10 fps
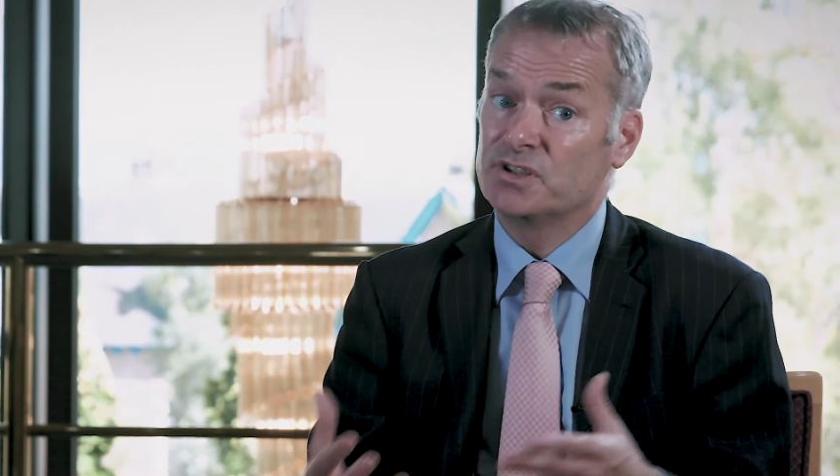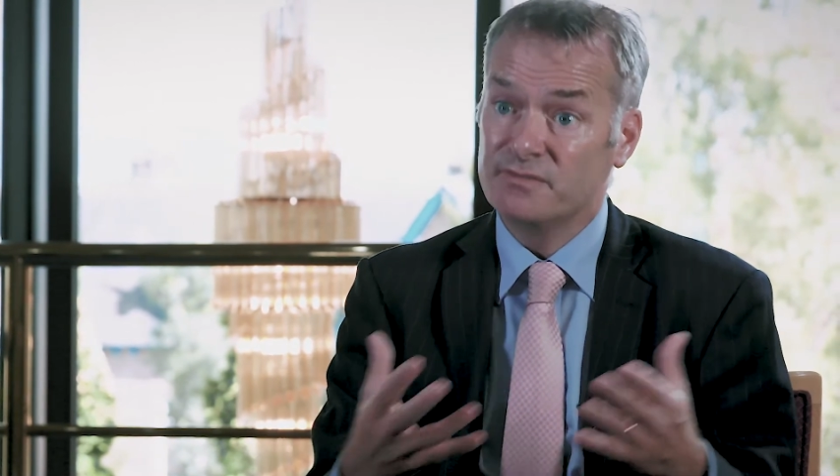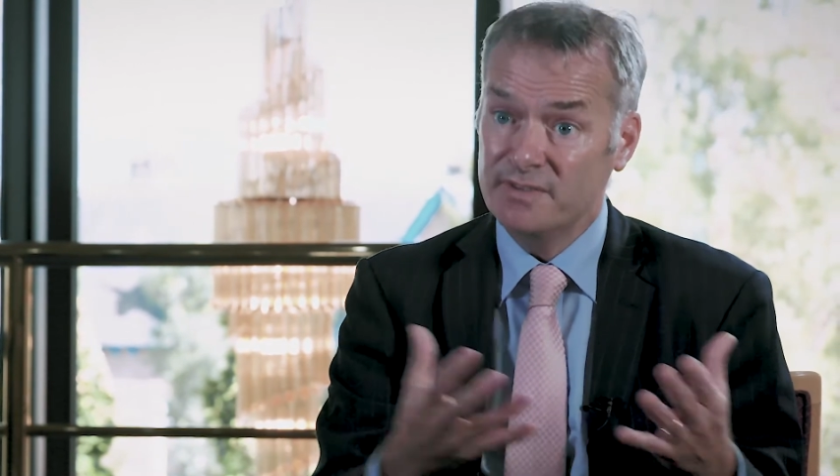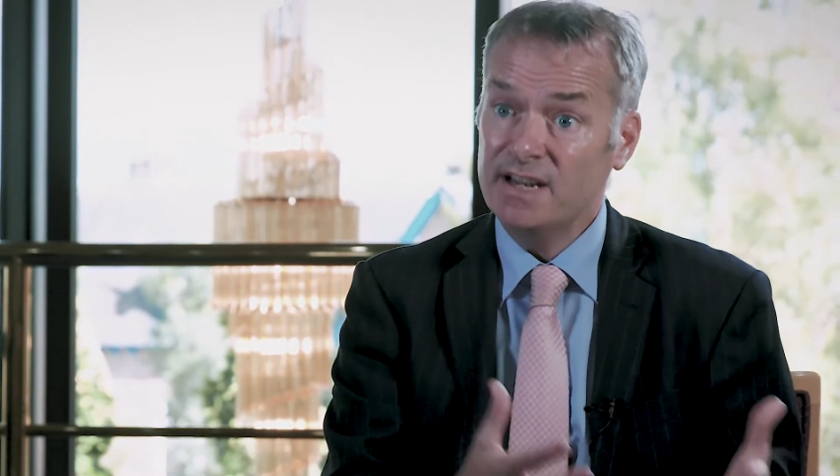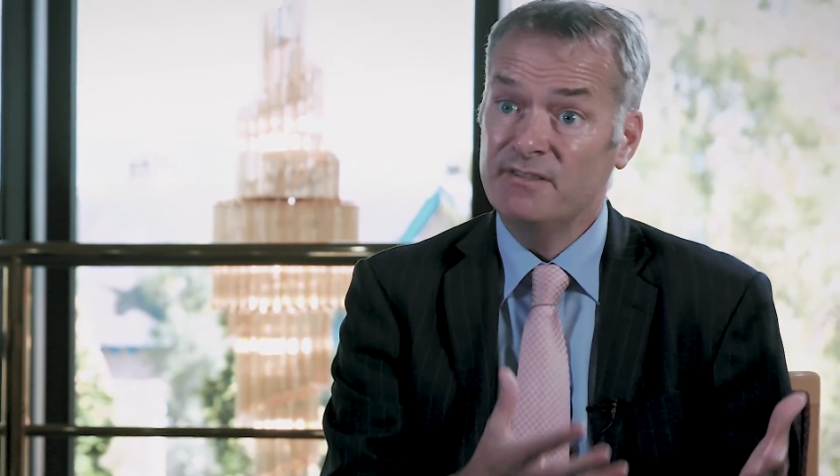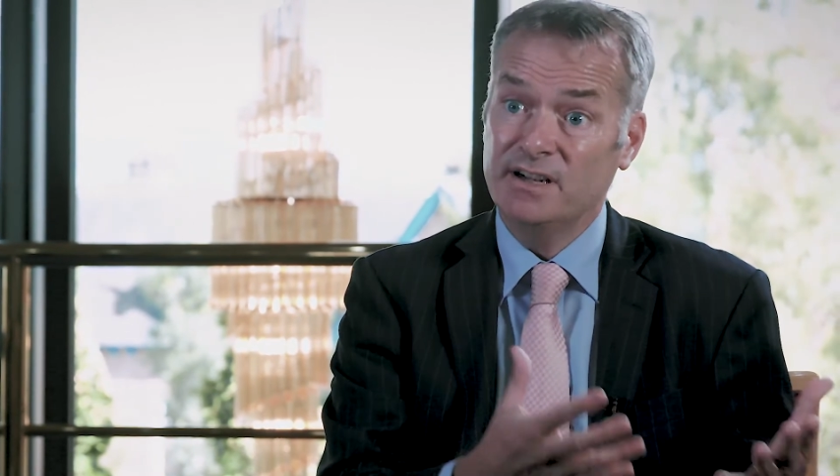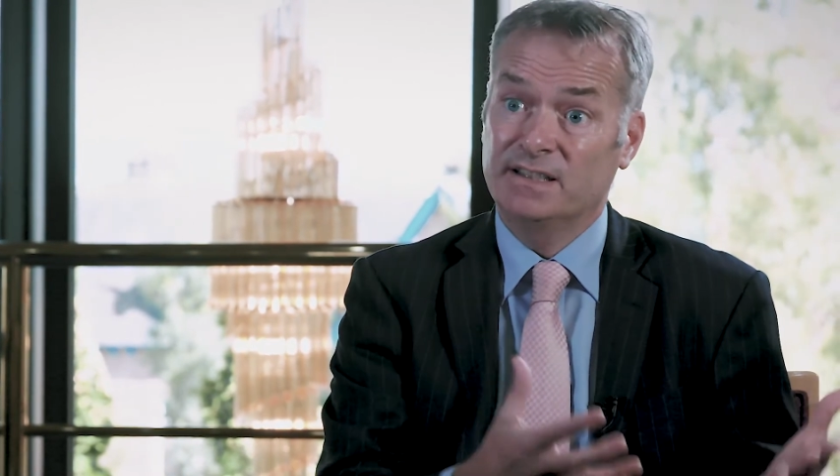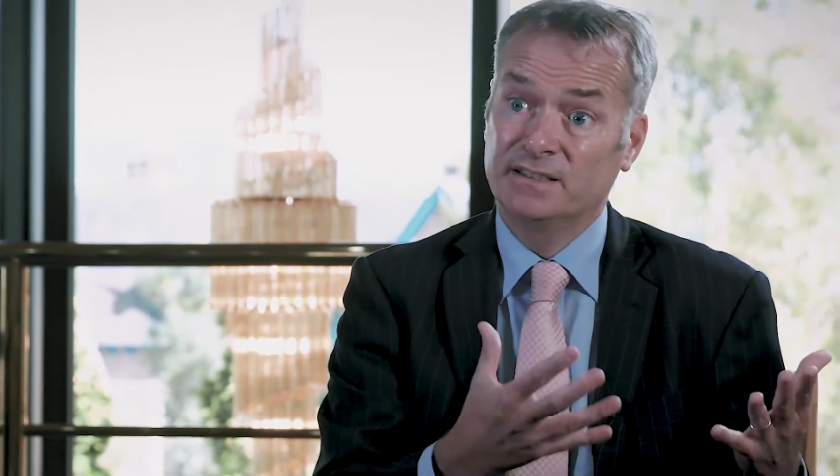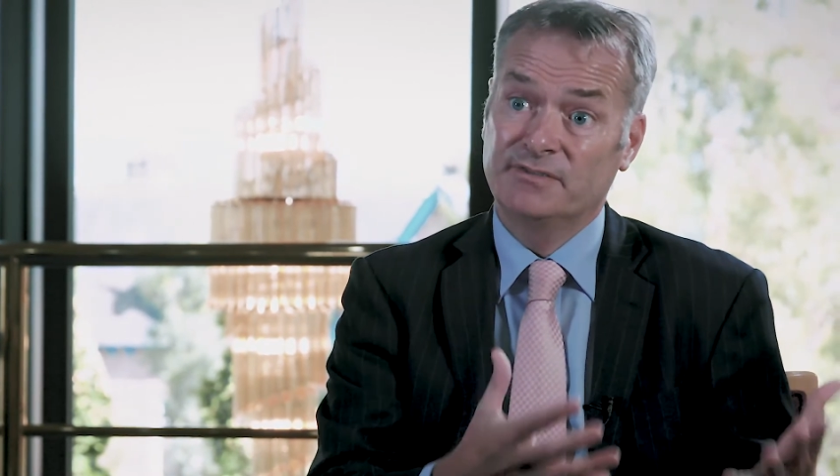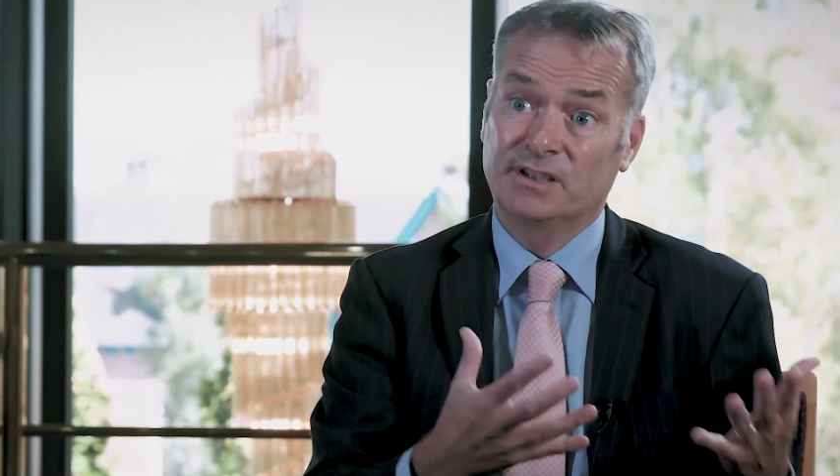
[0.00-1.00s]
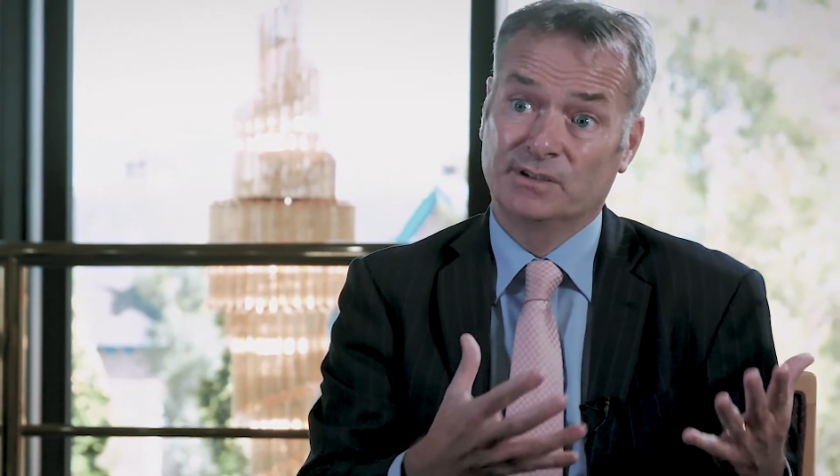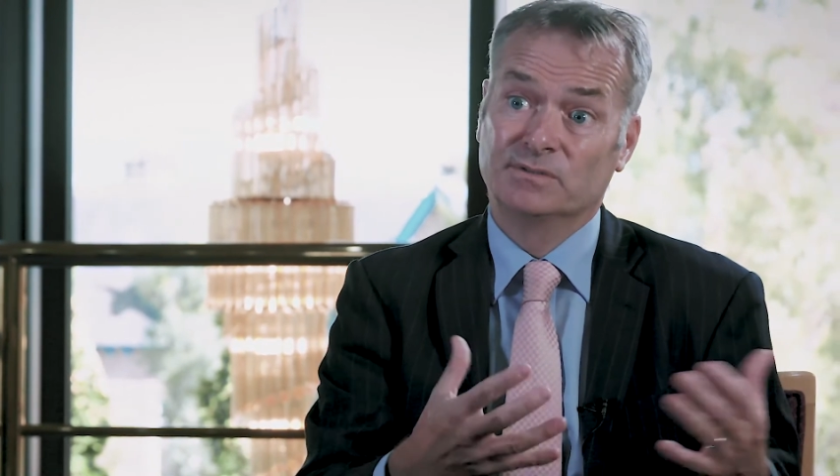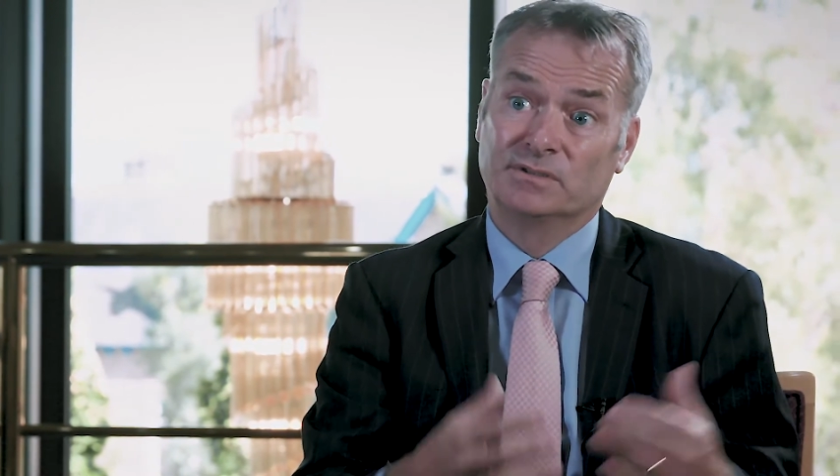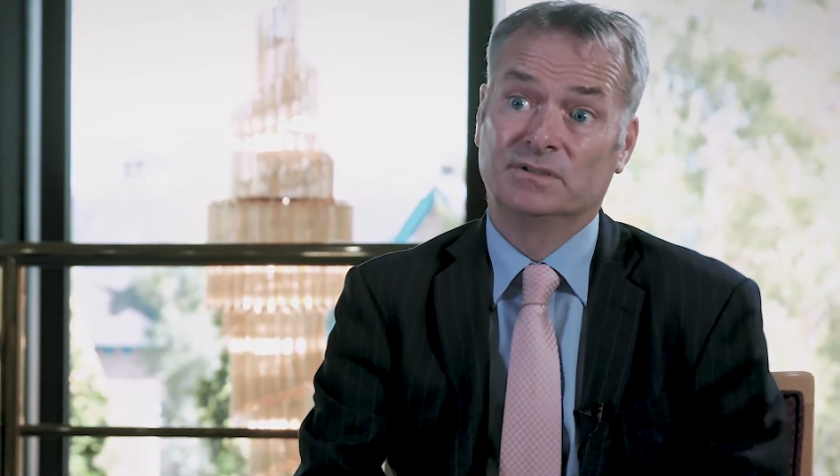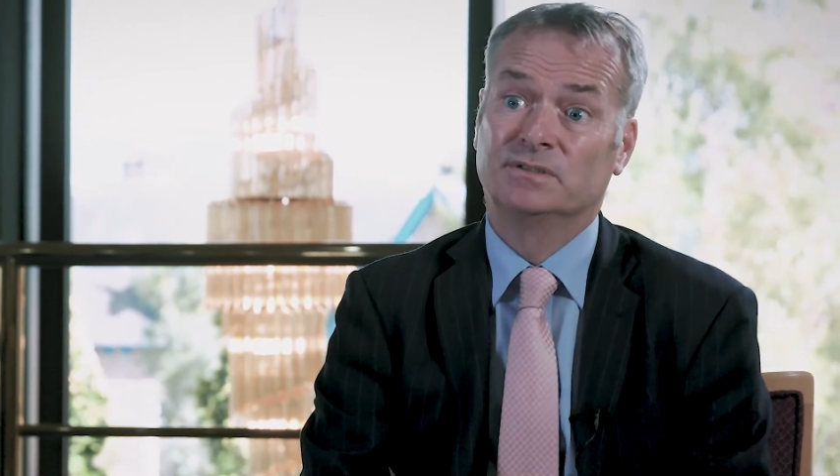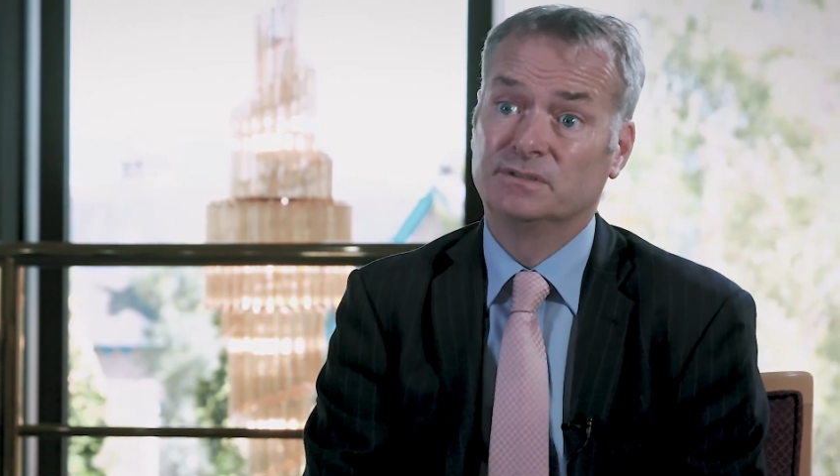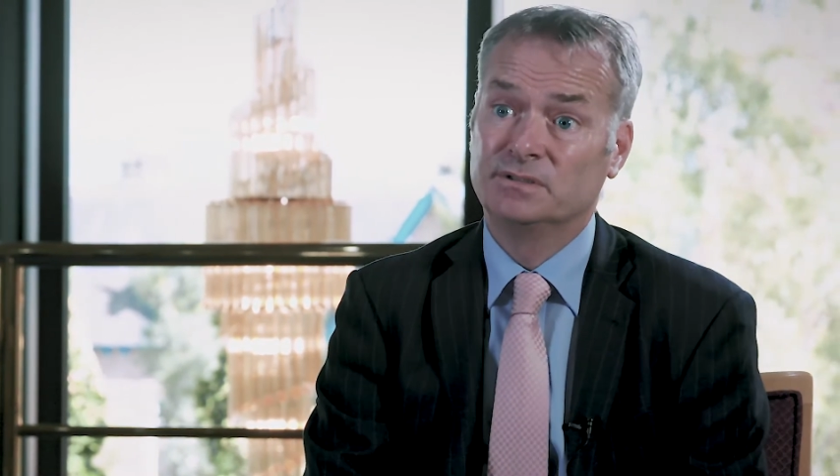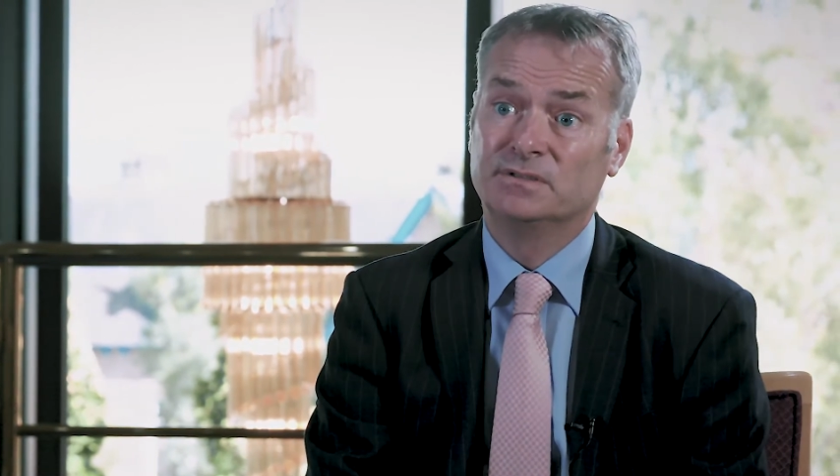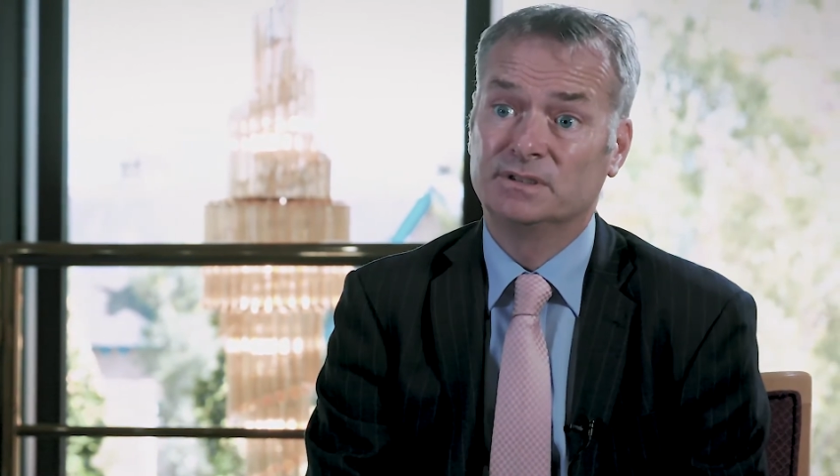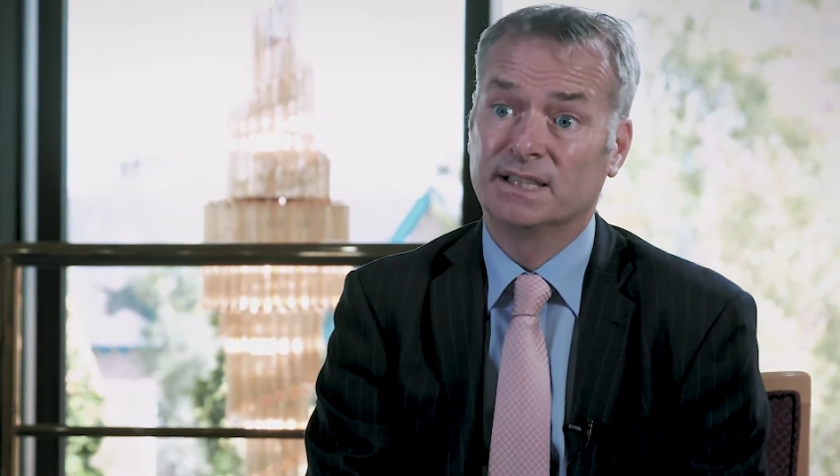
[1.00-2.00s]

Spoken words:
it's very, very difficult to